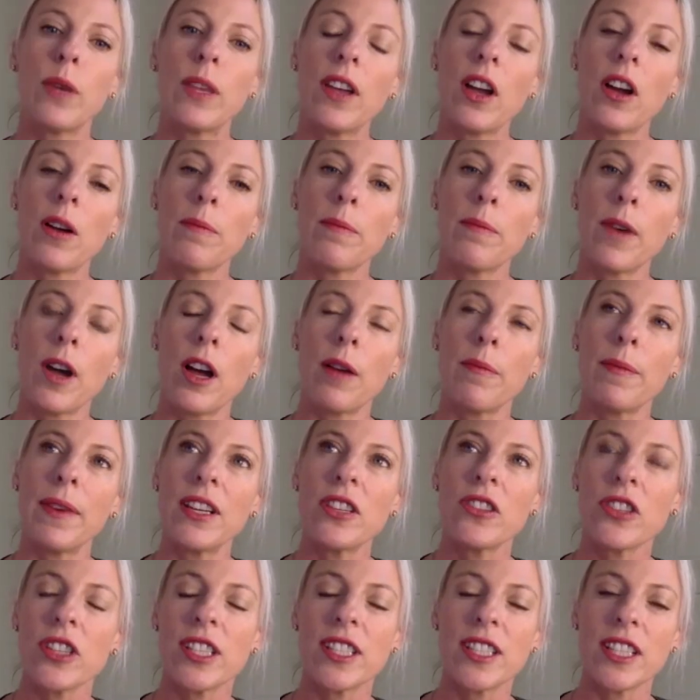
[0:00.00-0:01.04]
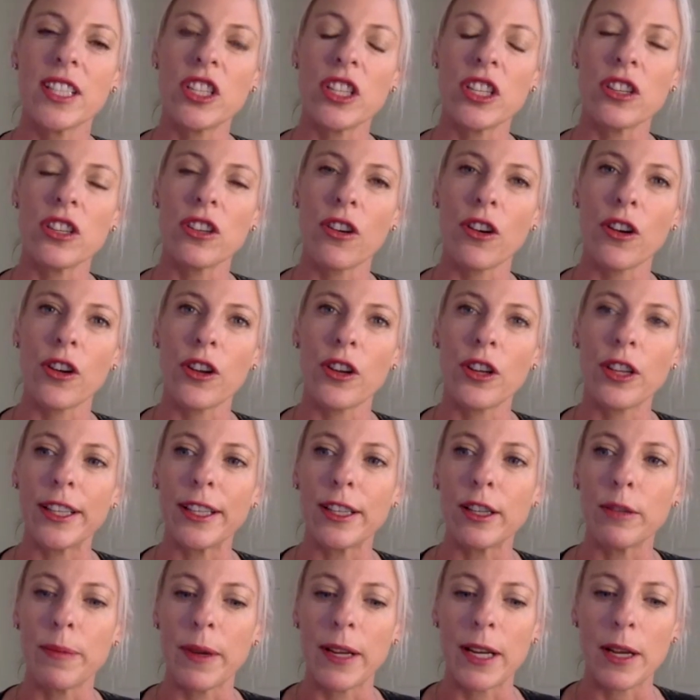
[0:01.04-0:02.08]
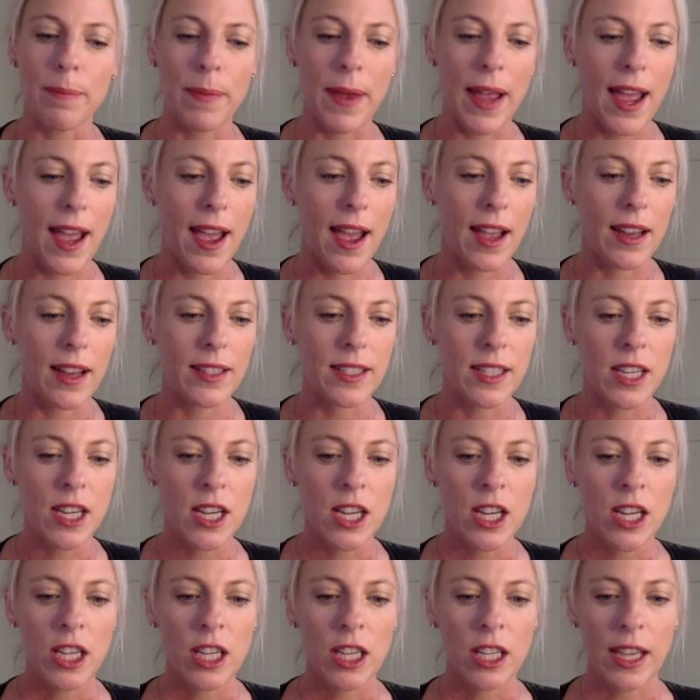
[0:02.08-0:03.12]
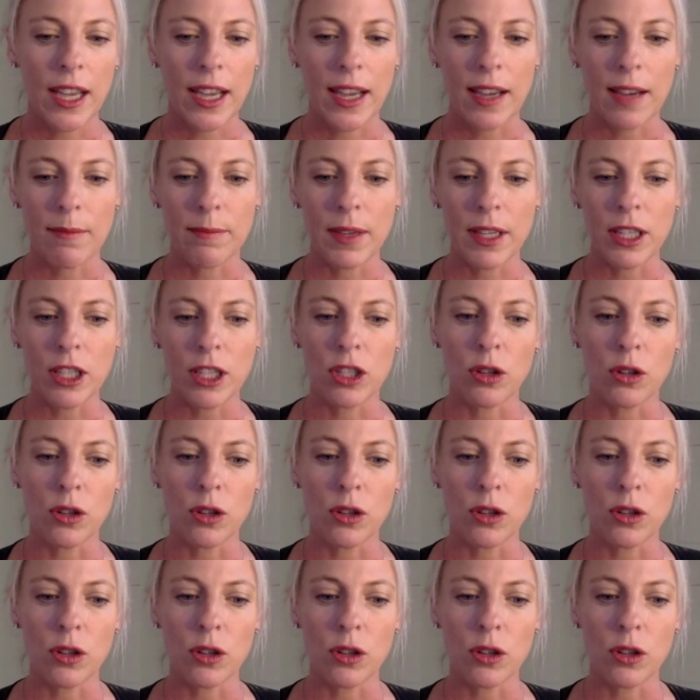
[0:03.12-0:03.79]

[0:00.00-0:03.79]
like, I'm interested to know a little bit about